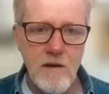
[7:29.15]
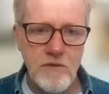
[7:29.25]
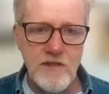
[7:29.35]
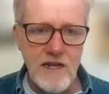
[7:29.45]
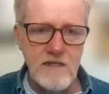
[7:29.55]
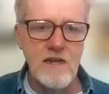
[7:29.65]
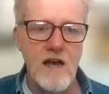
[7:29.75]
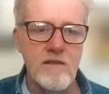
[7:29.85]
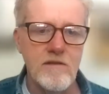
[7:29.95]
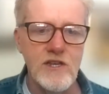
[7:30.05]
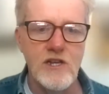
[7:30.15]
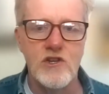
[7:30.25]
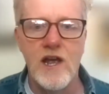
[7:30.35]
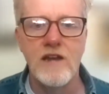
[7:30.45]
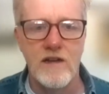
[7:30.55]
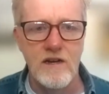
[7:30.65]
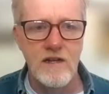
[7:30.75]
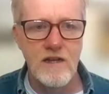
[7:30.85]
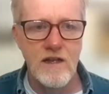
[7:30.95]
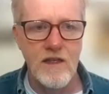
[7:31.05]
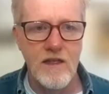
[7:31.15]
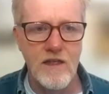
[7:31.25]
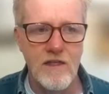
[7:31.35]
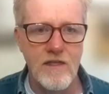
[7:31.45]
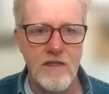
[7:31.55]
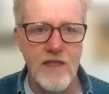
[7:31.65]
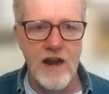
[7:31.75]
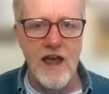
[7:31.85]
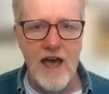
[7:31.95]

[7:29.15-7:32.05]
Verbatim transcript: but that's not the agenda that right. I